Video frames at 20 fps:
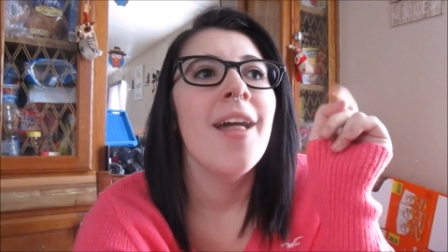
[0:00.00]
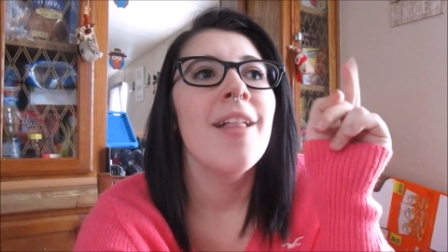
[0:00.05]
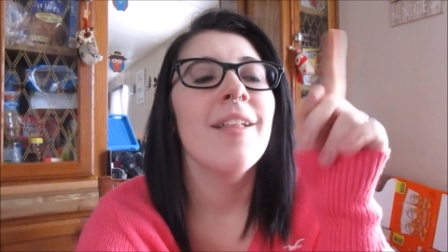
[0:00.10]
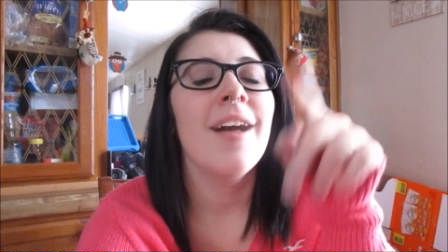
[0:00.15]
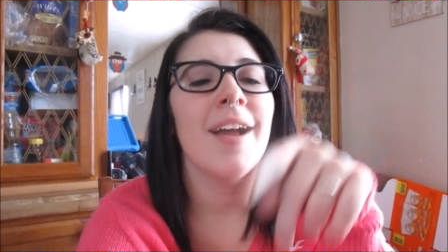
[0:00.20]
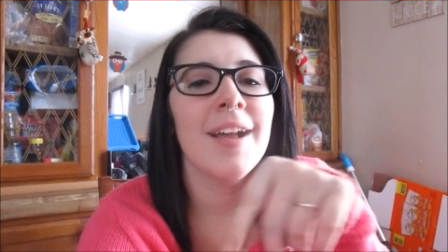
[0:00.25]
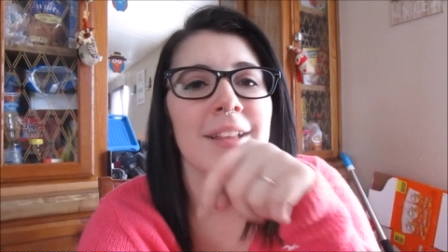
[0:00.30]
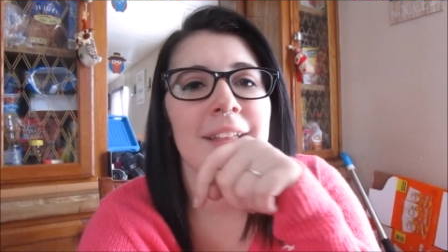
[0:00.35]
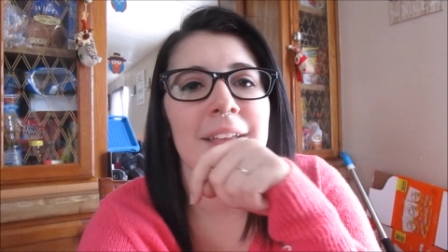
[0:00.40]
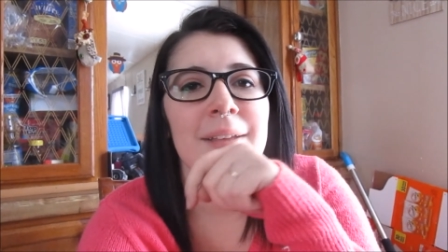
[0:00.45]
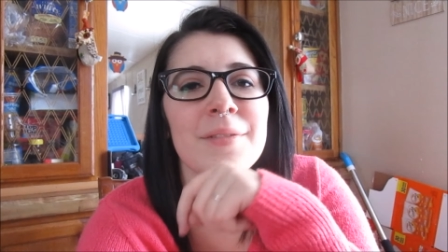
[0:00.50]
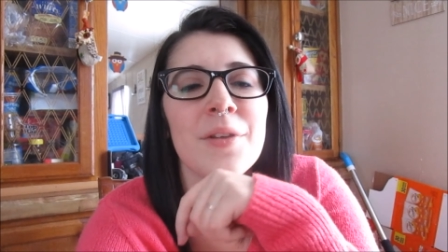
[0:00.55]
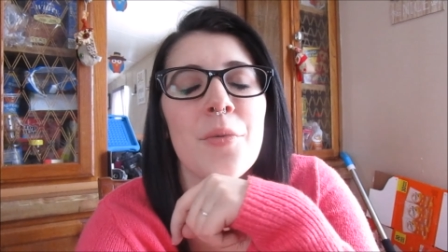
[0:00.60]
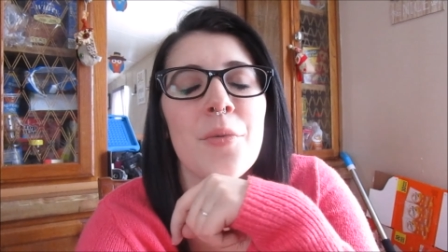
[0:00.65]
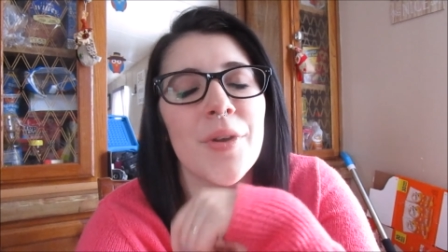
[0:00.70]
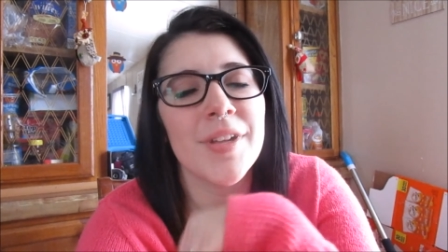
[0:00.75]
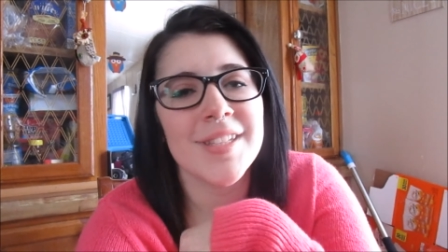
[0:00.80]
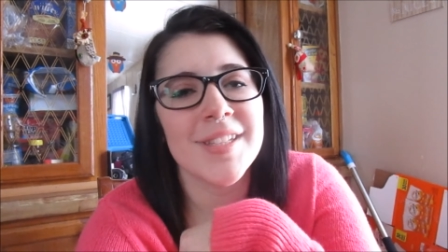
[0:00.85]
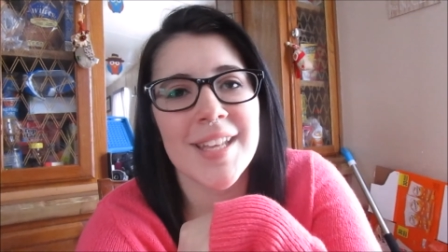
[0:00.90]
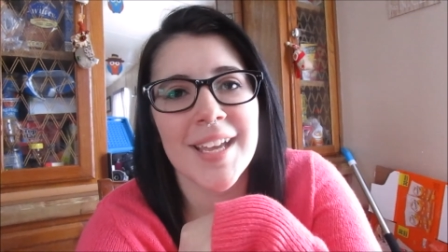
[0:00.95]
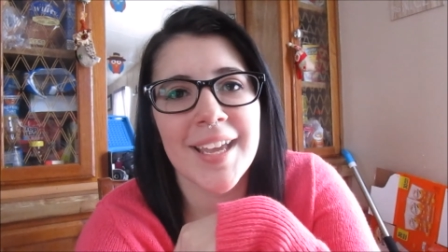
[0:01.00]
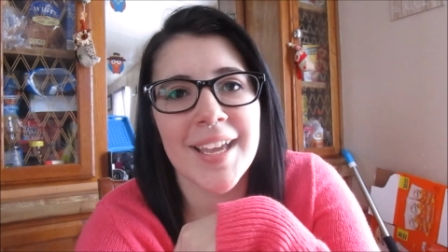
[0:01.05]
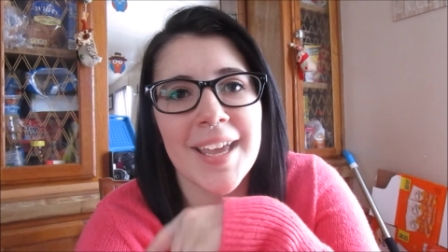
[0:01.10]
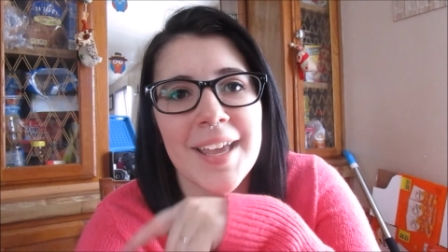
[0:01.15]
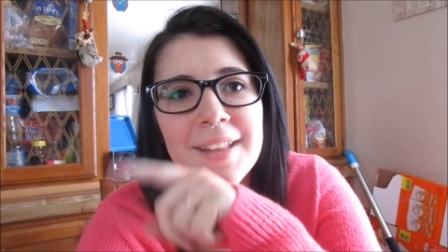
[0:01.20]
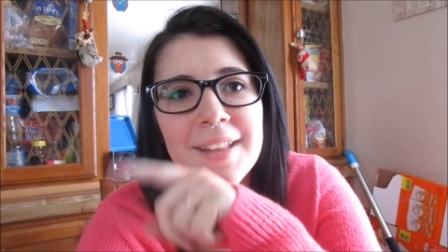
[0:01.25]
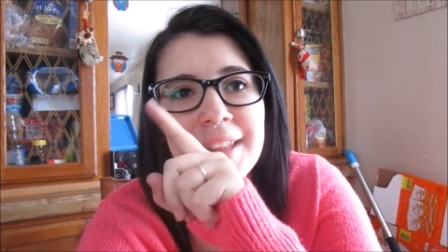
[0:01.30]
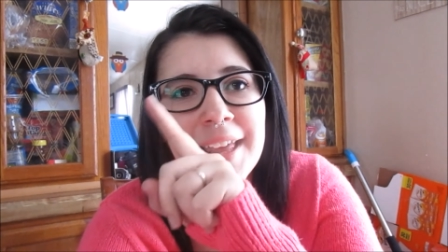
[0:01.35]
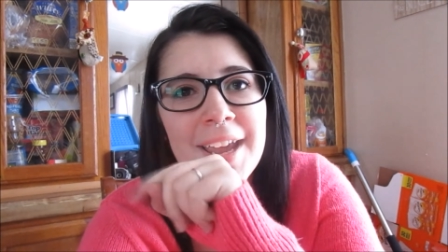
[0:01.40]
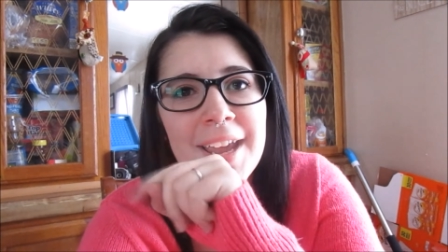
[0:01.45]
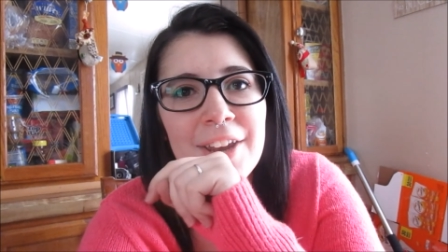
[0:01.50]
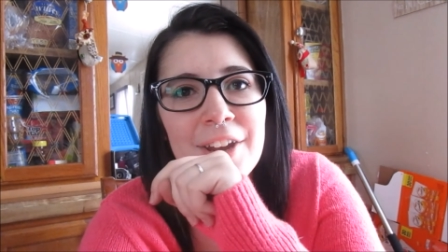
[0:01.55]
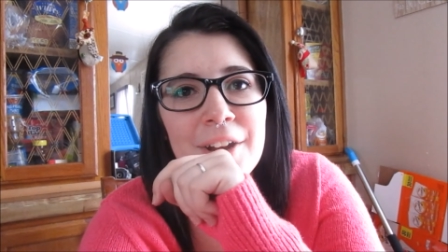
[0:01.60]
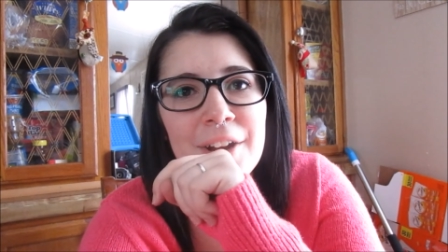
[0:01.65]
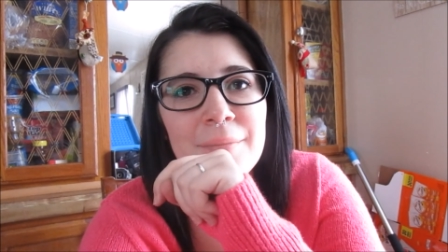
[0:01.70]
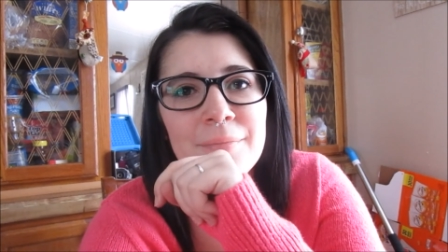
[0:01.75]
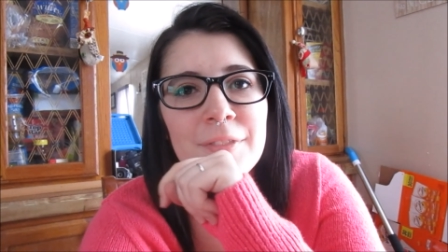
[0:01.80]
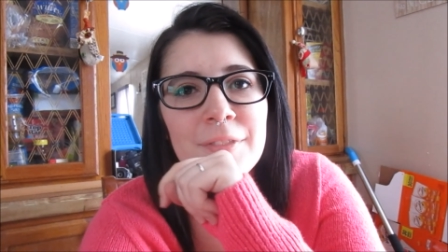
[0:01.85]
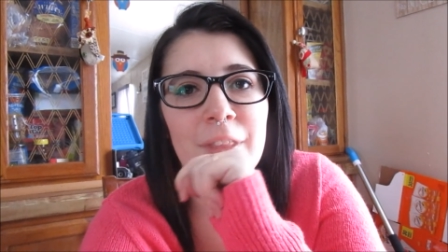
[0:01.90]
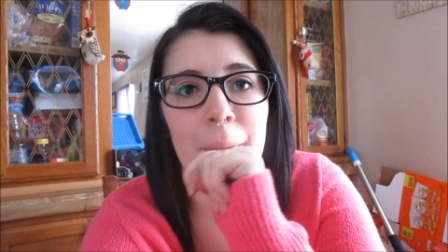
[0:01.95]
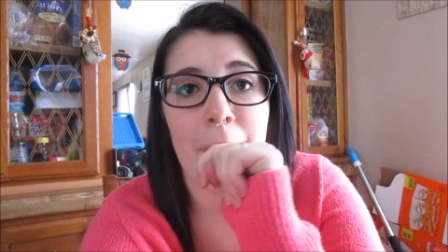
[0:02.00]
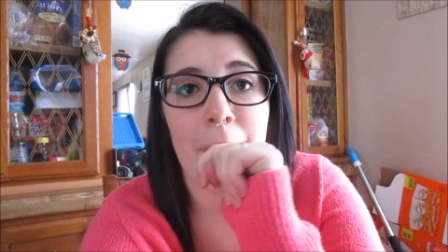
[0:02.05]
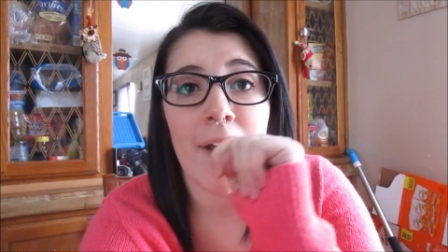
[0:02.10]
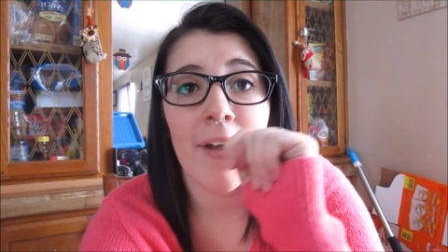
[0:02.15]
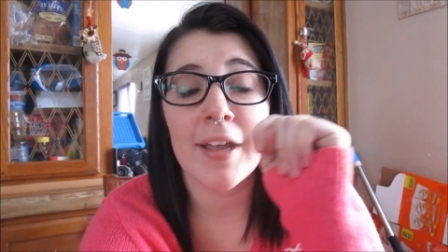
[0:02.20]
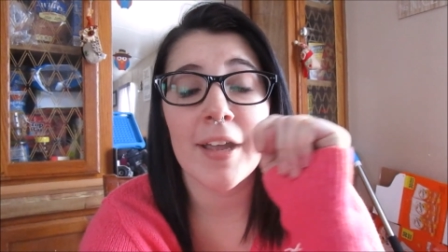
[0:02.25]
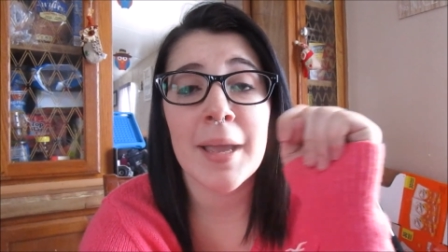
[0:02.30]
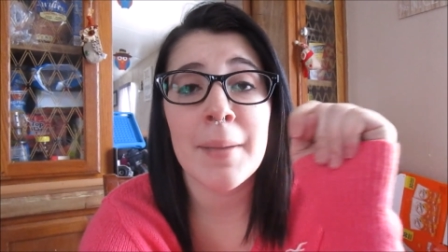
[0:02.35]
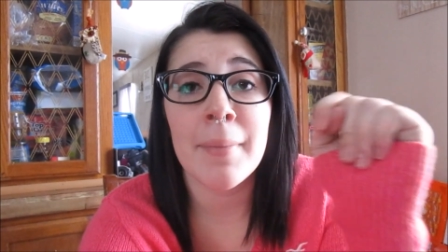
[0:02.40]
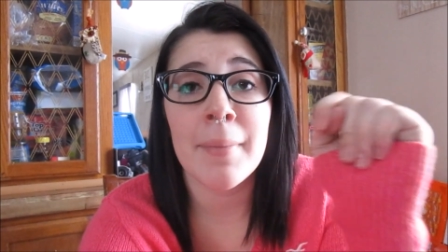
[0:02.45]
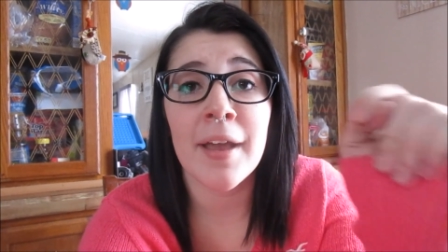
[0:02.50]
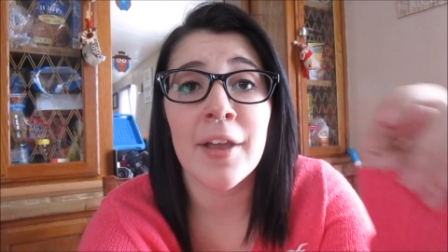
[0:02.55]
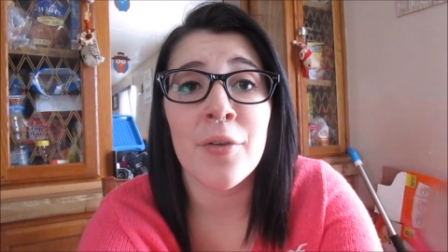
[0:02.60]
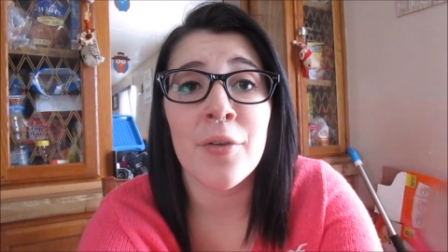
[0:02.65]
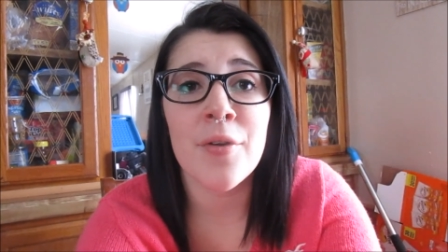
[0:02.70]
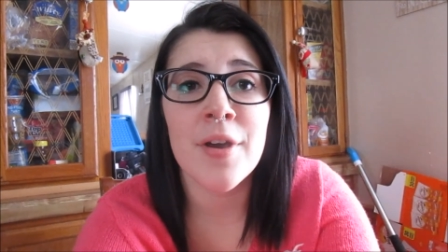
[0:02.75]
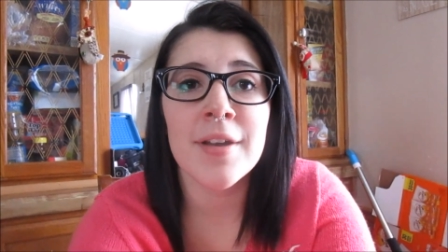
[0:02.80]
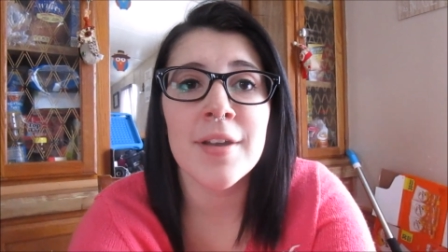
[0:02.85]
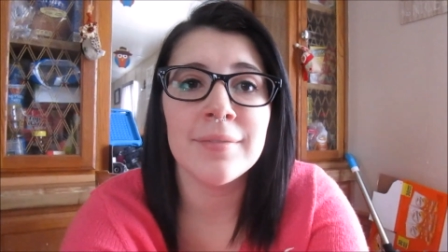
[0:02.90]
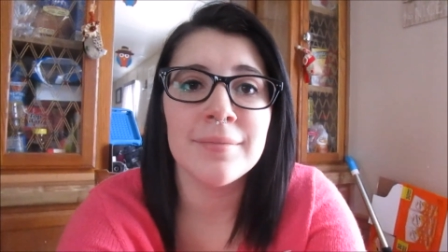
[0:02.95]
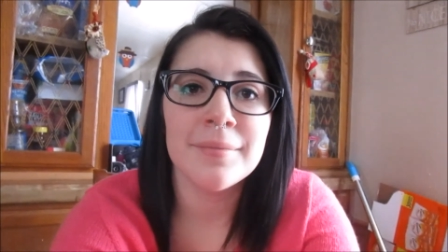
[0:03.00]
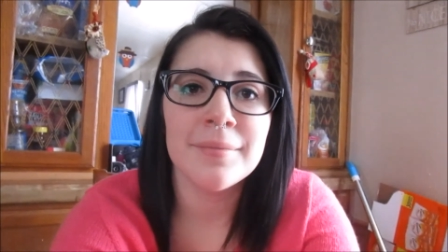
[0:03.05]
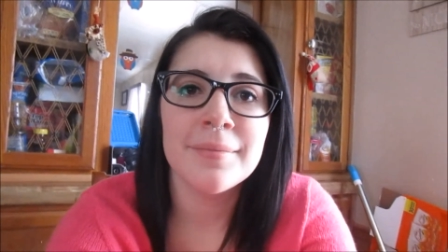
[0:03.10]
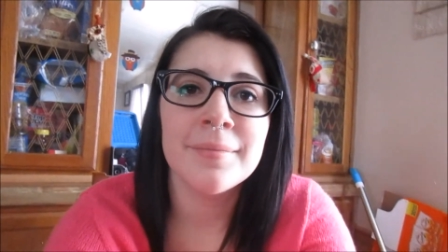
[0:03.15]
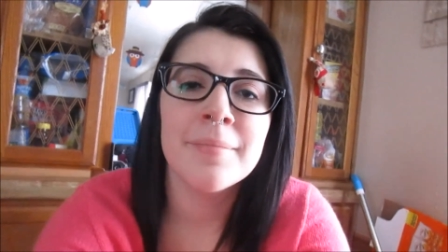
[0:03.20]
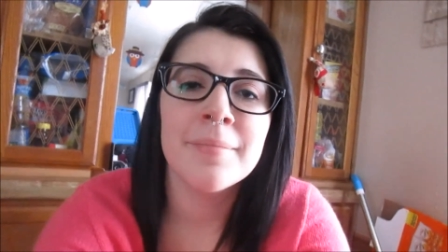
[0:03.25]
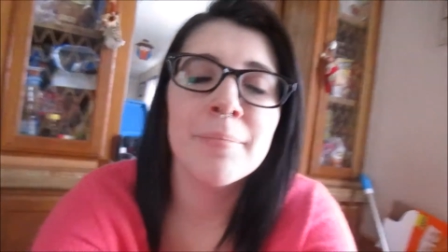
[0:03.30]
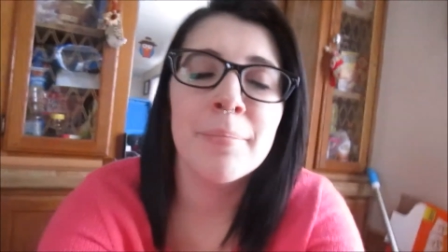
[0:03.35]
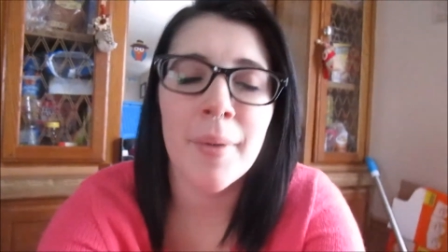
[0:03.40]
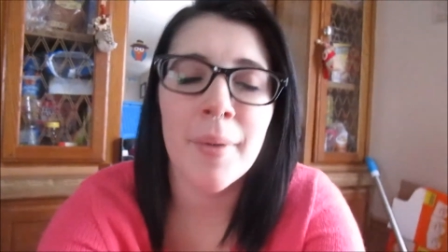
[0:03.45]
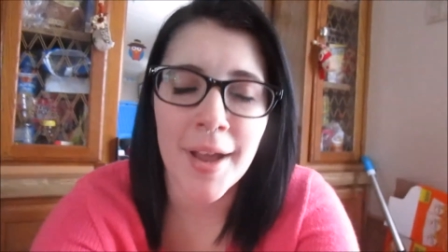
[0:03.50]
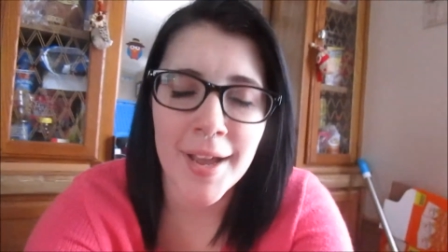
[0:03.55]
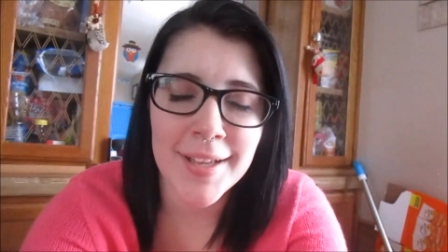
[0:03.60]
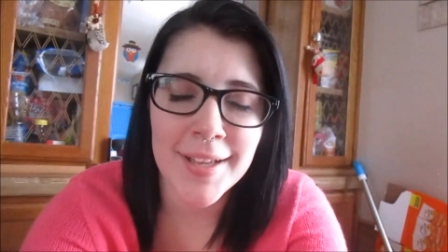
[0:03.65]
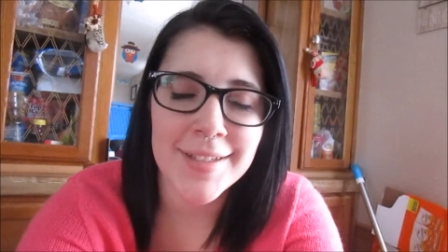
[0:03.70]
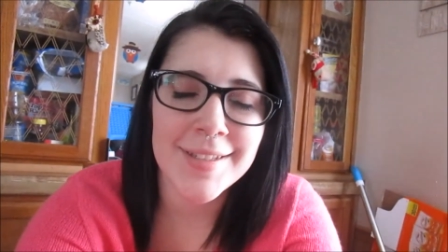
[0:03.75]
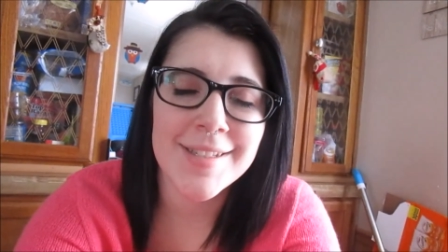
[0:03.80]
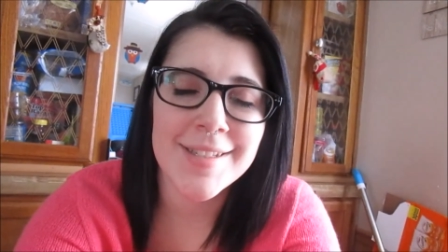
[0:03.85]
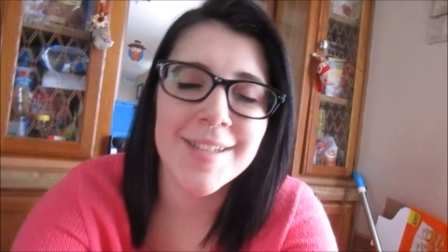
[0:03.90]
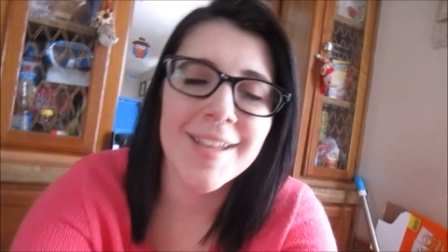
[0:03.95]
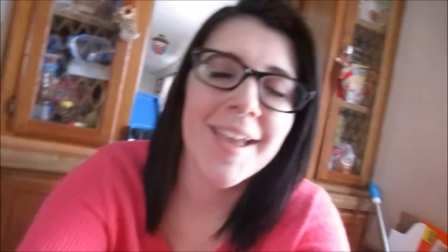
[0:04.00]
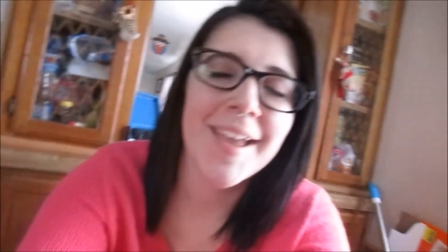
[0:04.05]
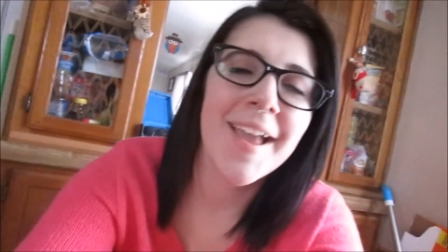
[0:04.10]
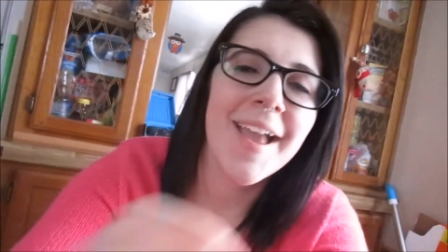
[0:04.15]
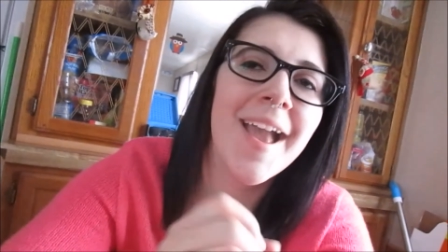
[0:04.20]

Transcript: Luckily, one second later, the power came back on, but